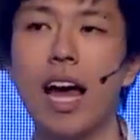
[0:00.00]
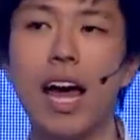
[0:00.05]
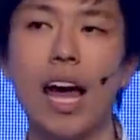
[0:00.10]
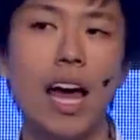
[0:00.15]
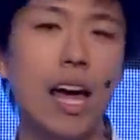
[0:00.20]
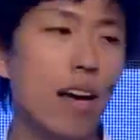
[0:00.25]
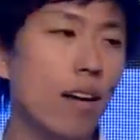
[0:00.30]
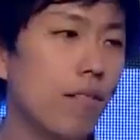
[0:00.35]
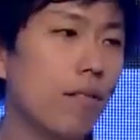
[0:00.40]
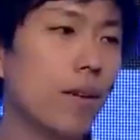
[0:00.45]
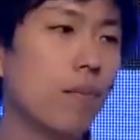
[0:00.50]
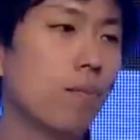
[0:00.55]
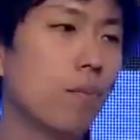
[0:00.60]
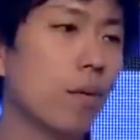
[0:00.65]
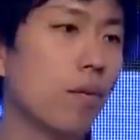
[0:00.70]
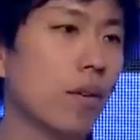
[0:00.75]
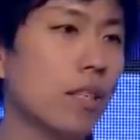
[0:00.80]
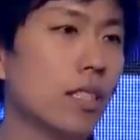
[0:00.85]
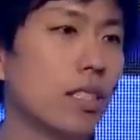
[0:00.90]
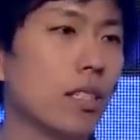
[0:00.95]
every
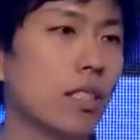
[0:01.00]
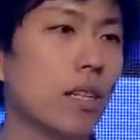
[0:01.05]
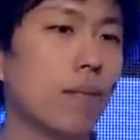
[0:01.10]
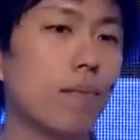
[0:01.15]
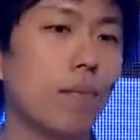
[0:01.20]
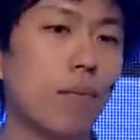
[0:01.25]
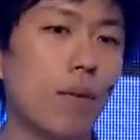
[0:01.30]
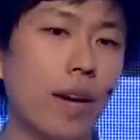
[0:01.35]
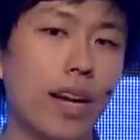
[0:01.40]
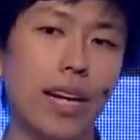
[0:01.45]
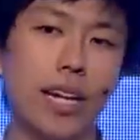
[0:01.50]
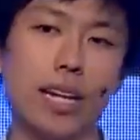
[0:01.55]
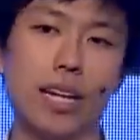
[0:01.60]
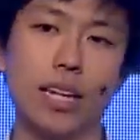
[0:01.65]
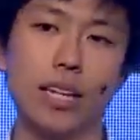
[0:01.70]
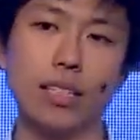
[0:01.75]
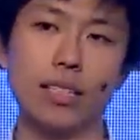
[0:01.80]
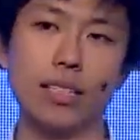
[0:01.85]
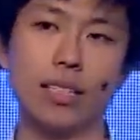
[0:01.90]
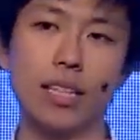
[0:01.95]
professional
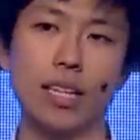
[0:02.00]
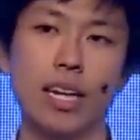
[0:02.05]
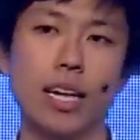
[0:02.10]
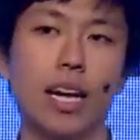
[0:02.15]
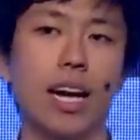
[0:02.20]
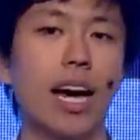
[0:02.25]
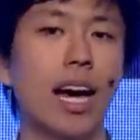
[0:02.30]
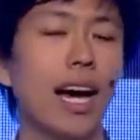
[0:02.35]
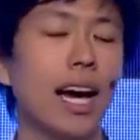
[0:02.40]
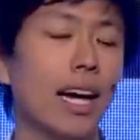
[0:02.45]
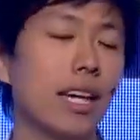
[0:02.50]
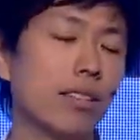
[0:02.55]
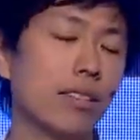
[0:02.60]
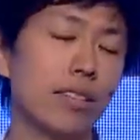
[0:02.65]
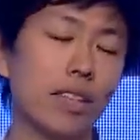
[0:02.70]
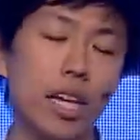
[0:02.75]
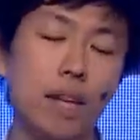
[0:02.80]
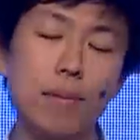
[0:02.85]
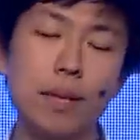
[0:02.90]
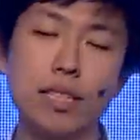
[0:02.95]
players had
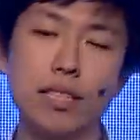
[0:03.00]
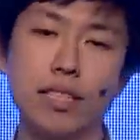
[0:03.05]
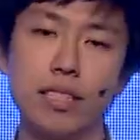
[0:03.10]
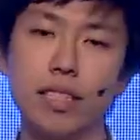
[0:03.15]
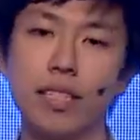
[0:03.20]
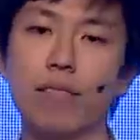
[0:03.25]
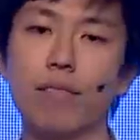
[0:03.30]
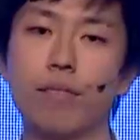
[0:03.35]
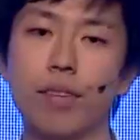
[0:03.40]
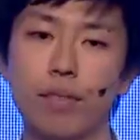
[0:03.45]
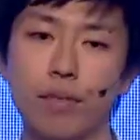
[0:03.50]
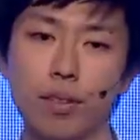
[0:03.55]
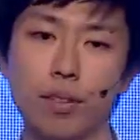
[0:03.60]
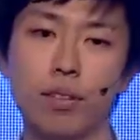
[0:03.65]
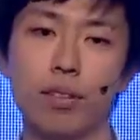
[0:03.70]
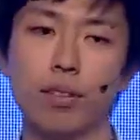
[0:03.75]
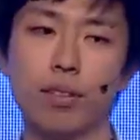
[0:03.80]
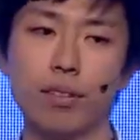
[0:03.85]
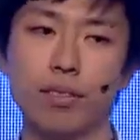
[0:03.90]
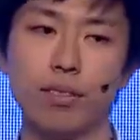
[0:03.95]
never seen
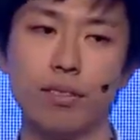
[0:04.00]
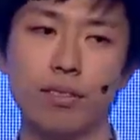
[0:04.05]
before.